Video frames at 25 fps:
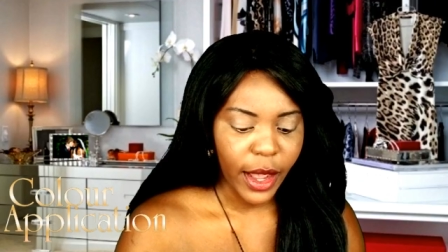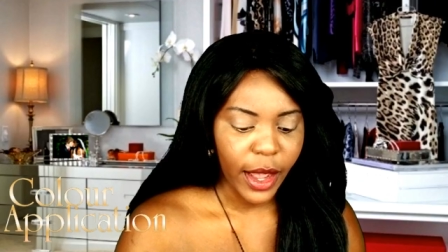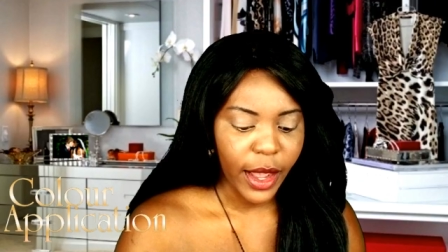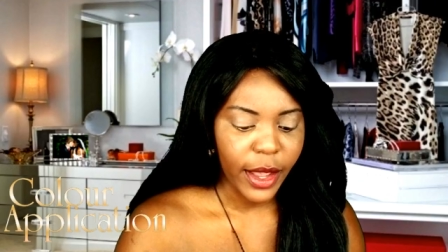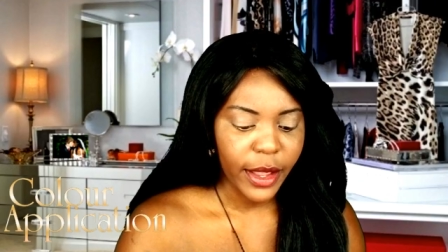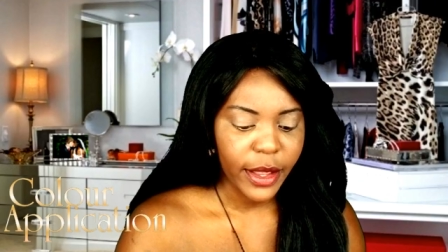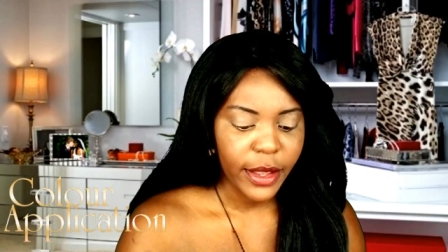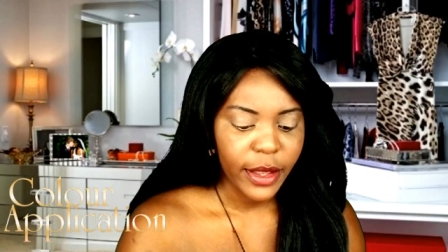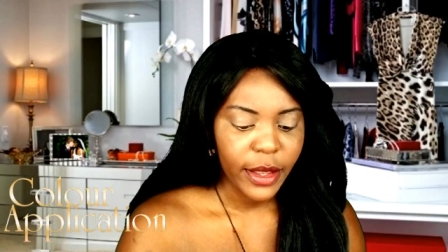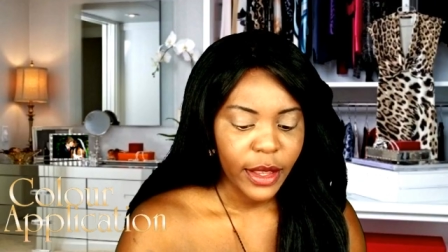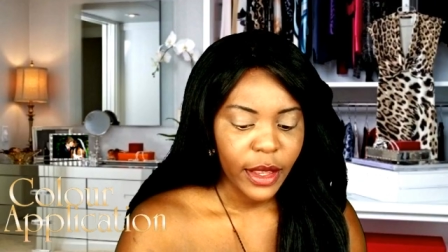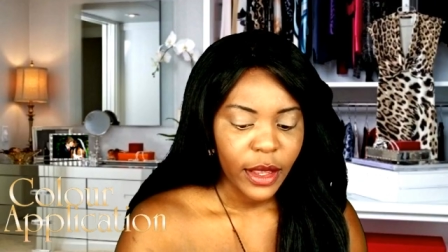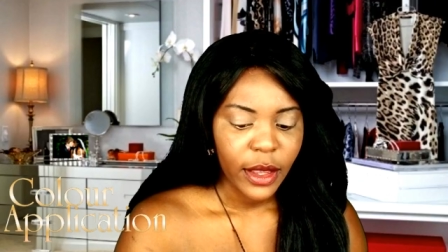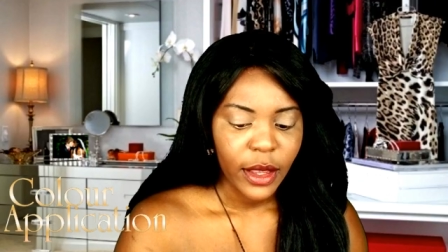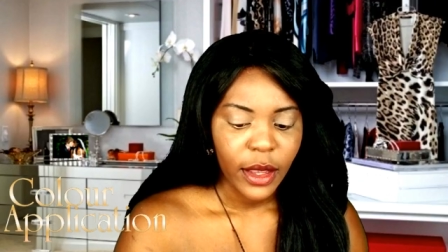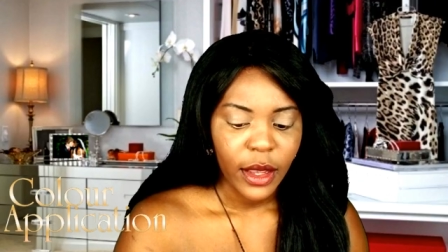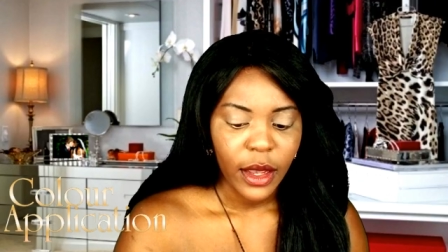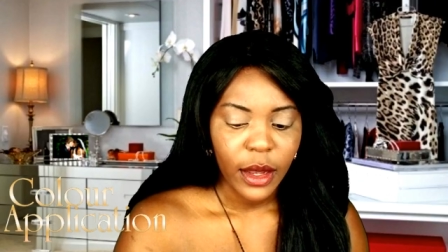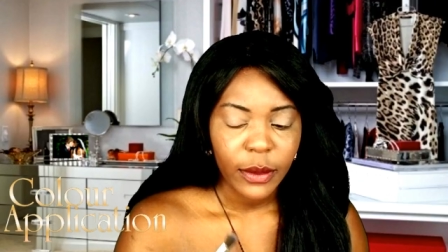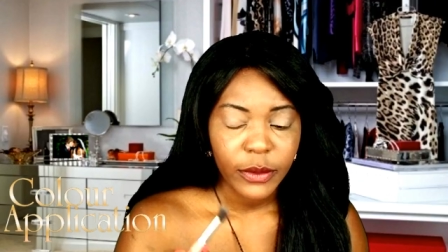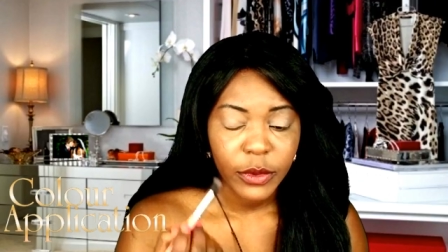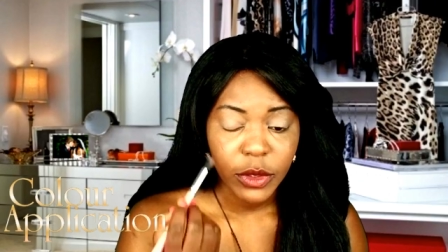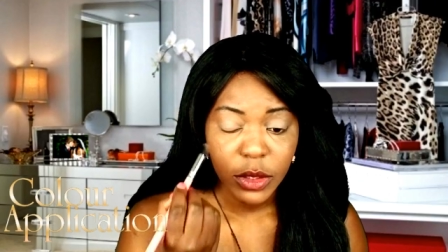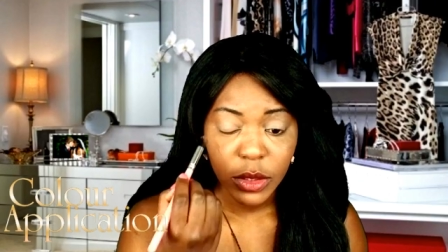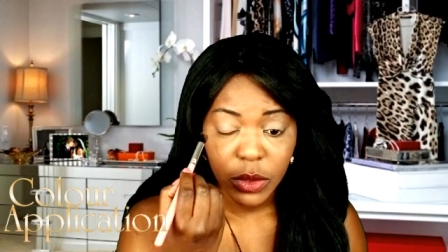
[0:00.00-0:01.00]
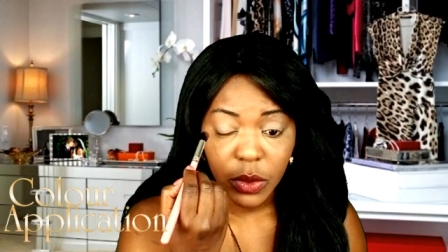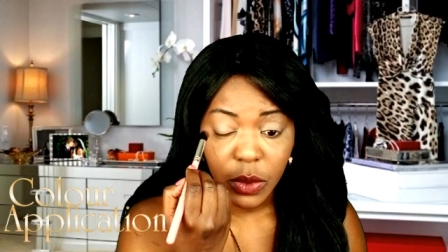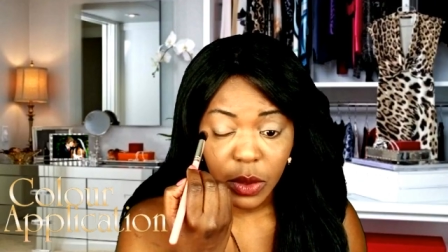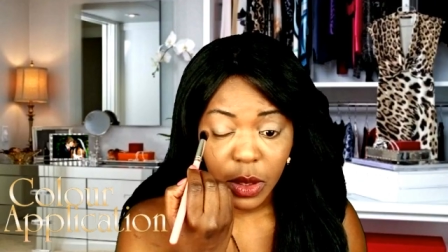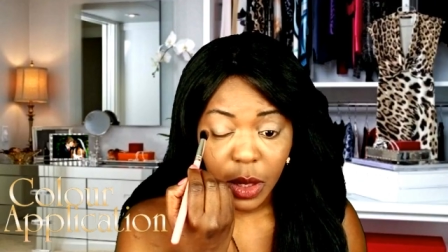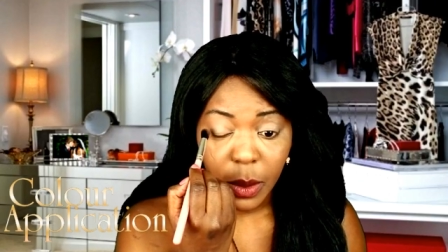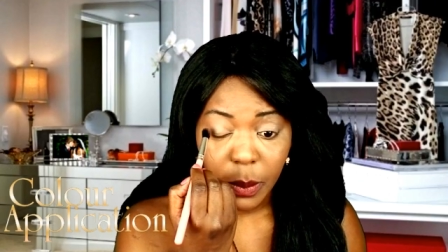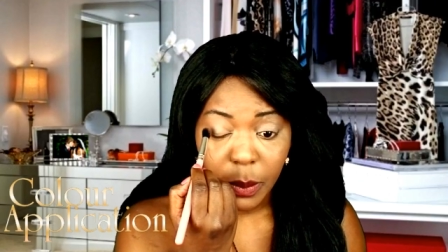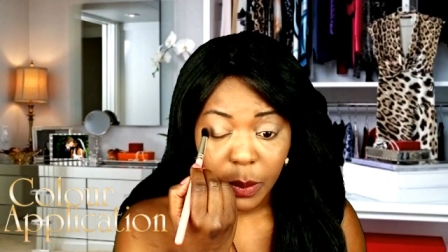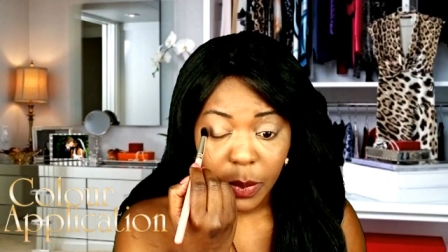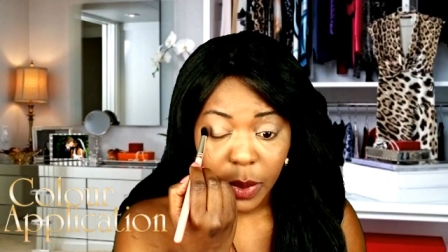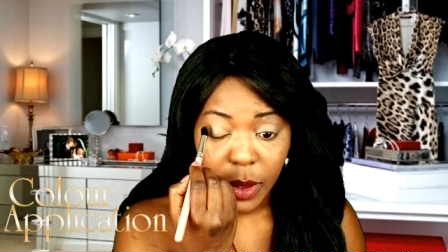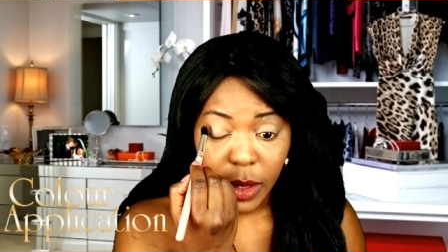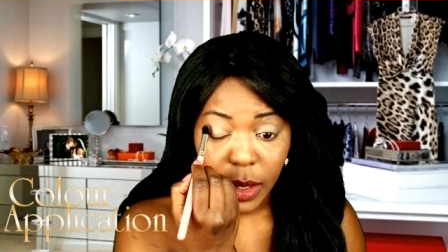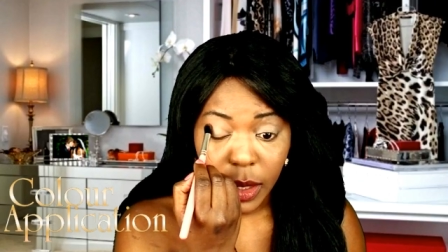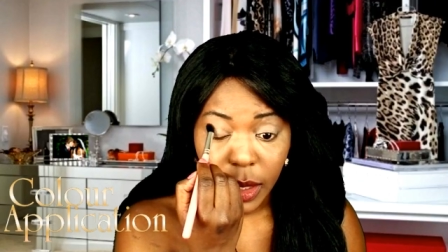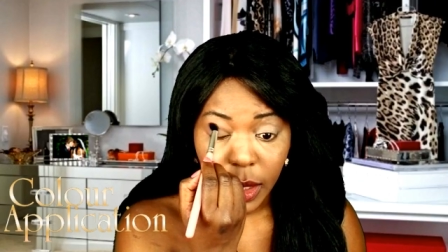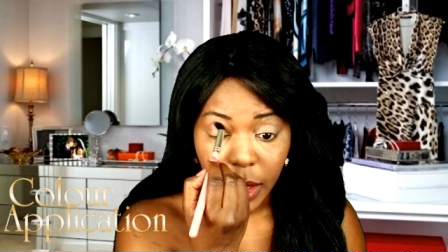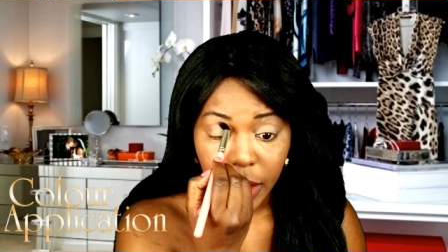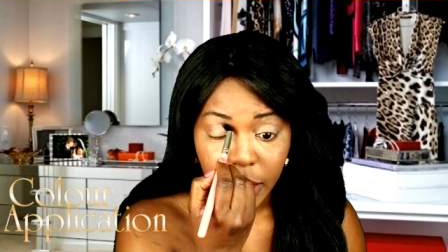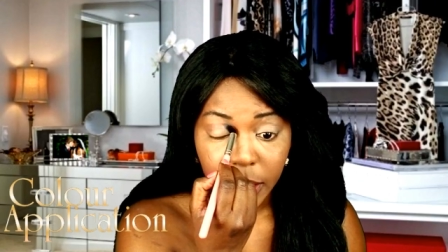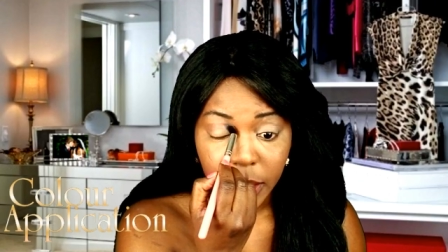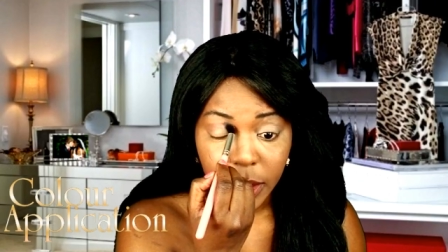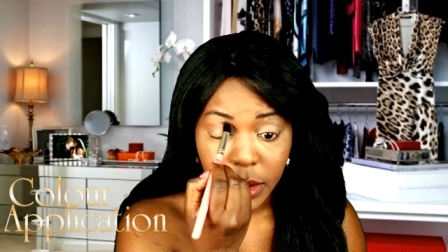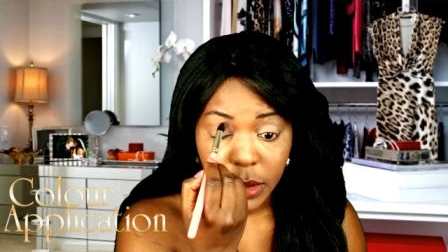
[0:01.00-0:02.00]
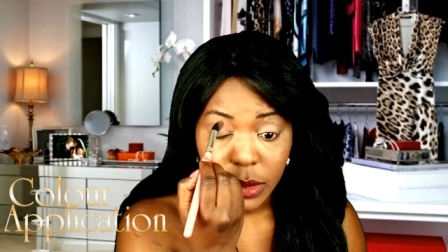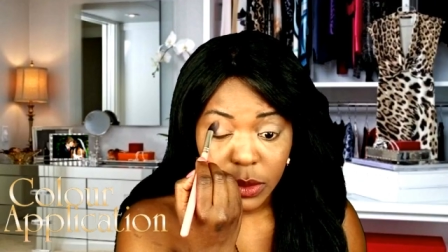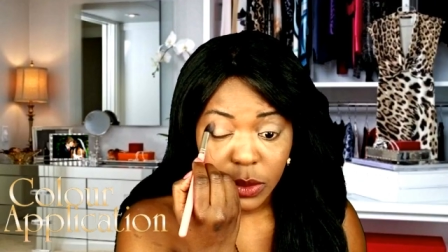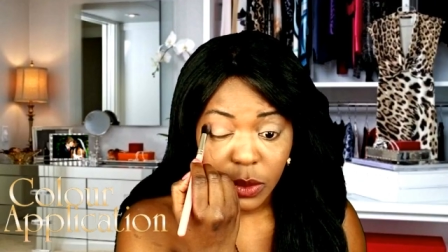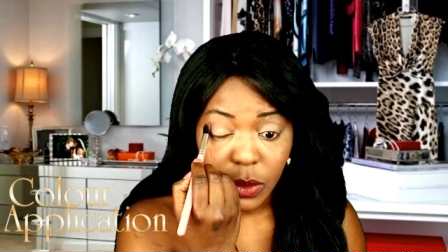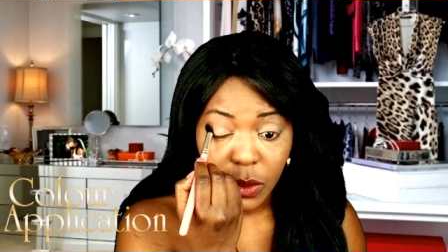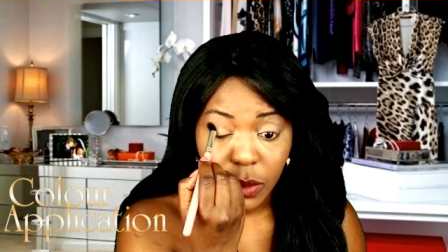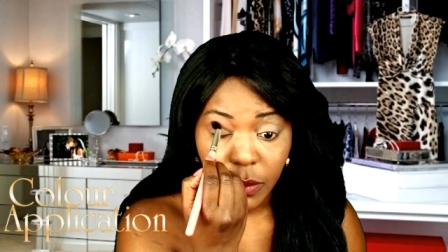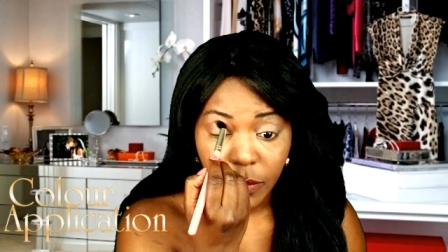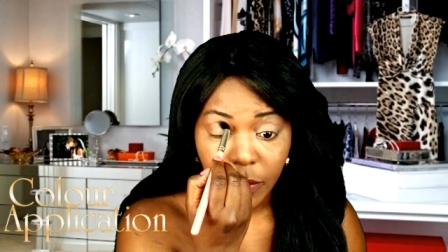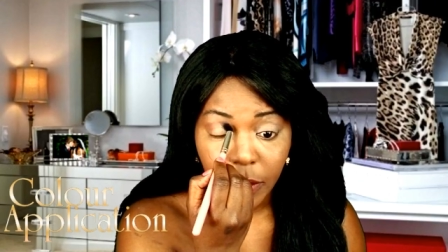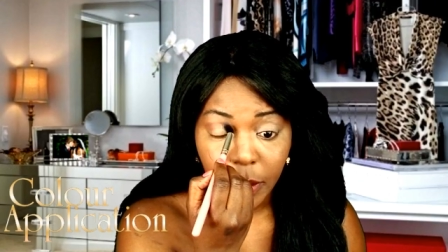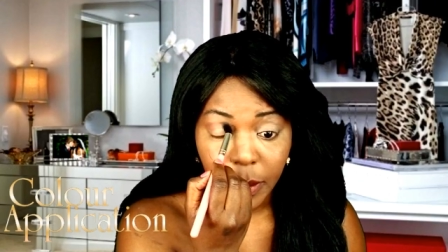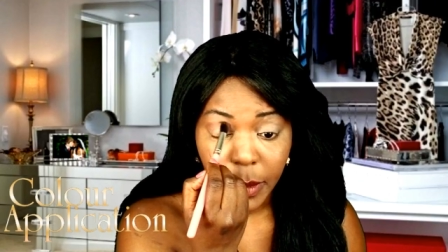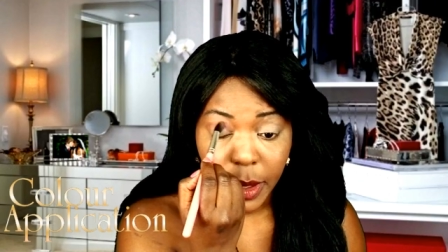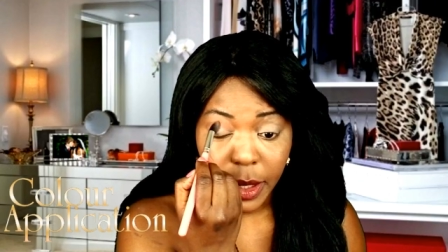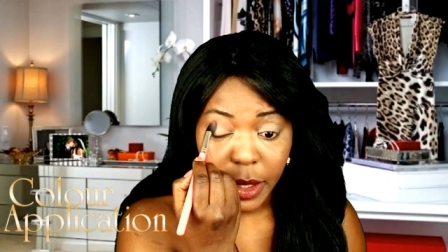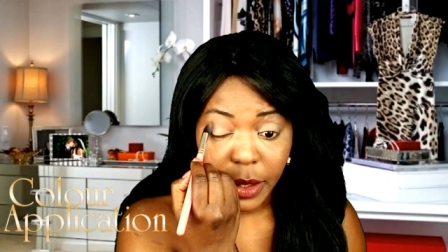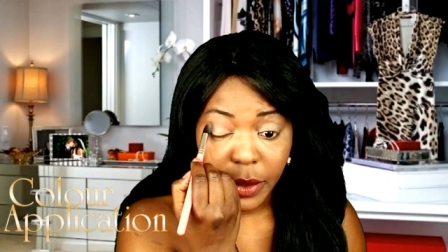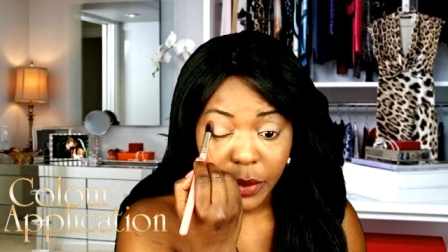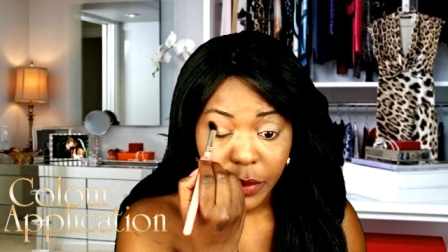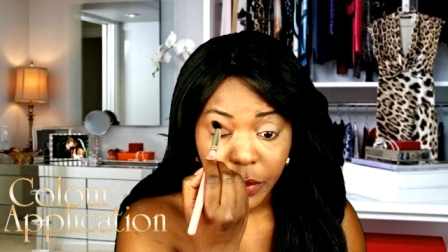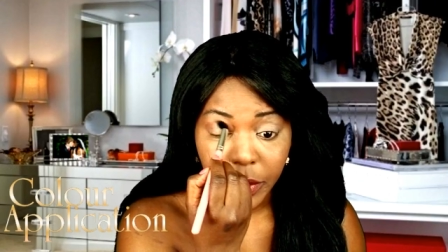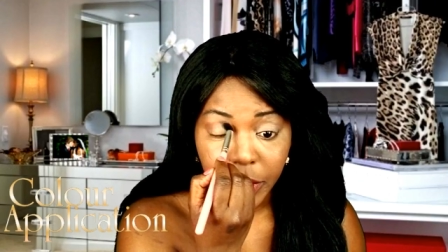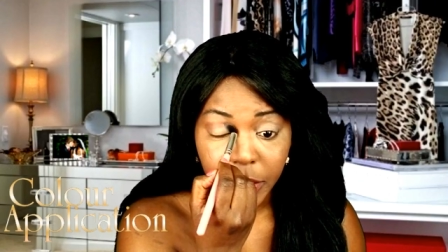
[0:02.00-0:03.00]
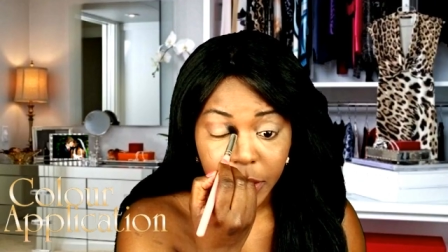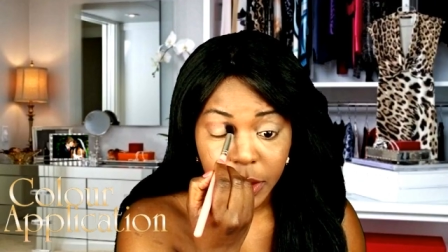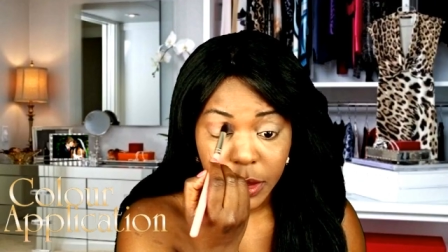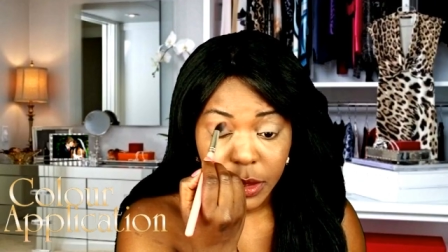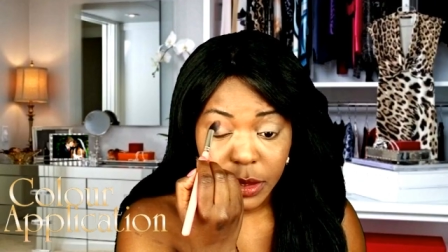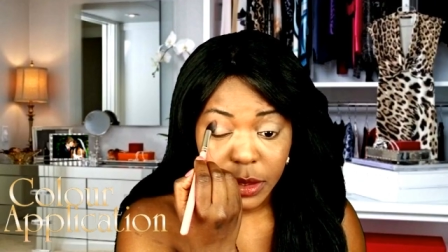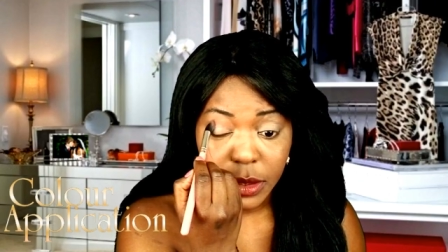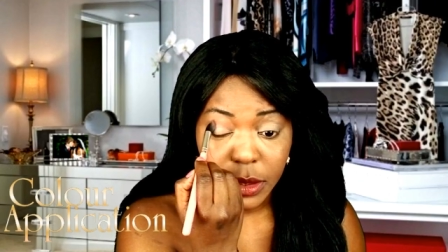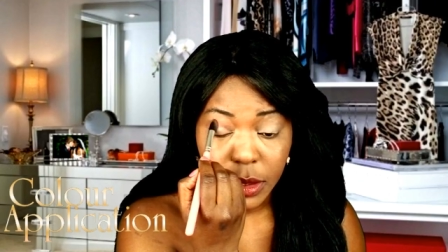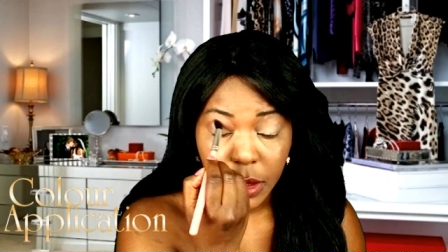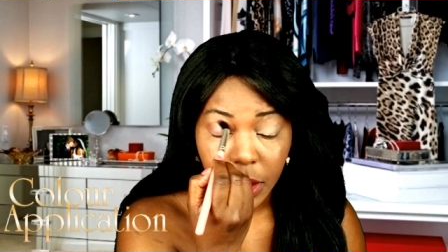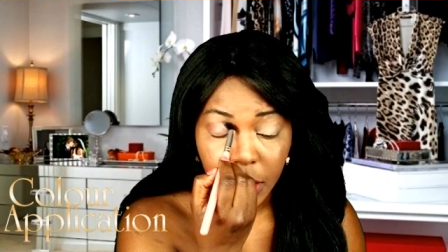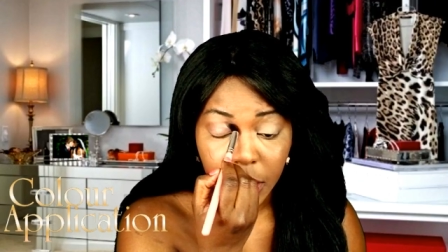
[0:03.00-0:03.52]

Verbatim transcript: eye I'm just gonna apply this all over my crease